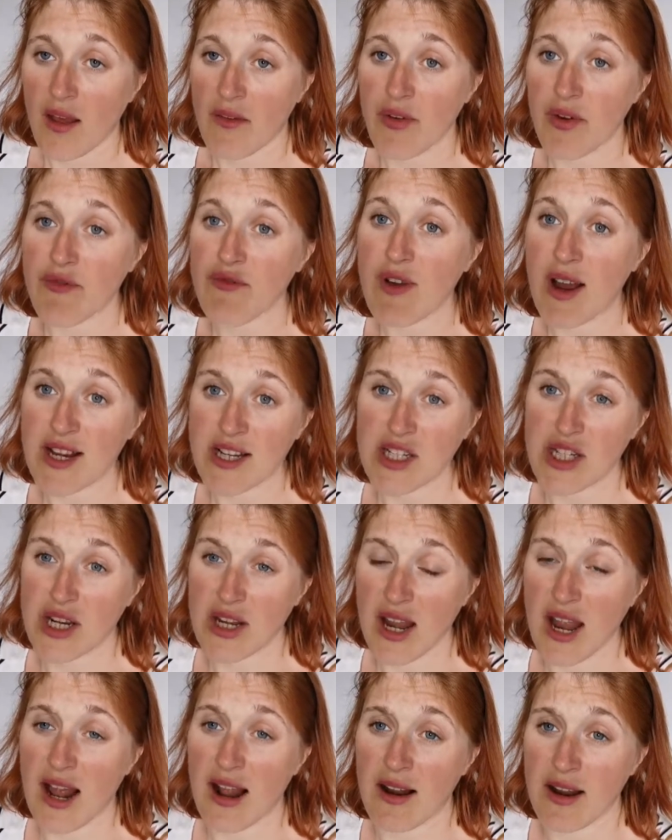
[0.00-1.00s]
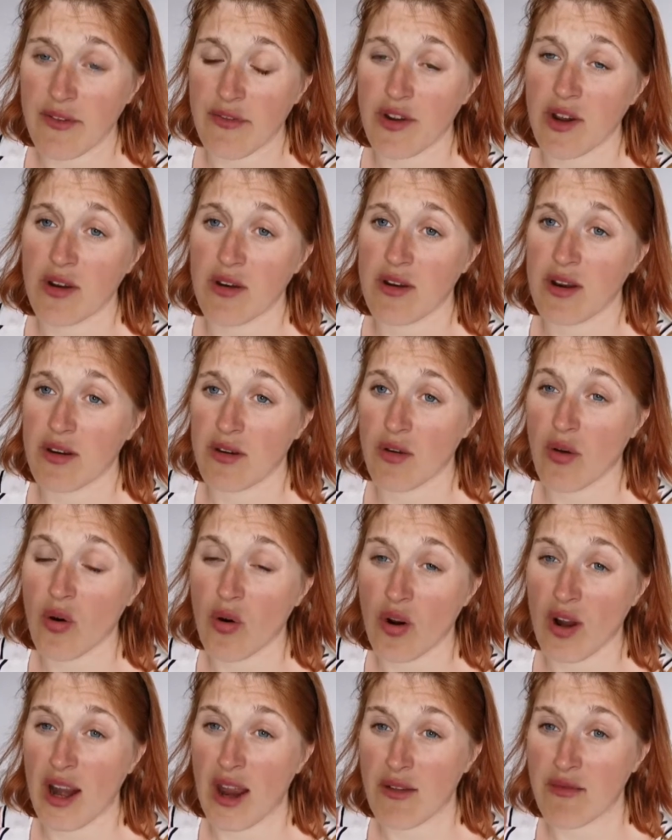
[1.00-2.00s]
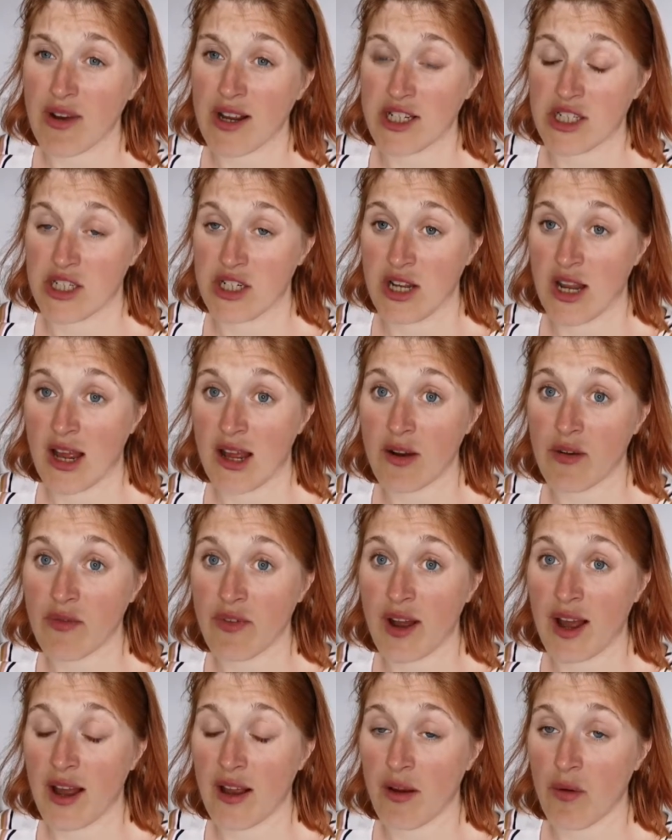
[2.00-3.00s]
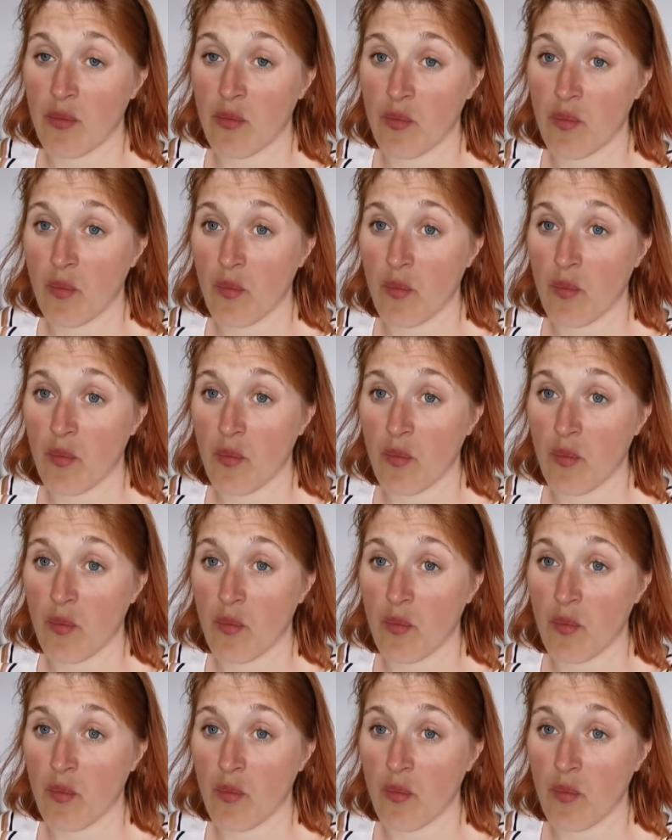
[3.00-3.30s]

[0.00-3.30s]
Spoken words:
The rationale, if you could call it a rationale, that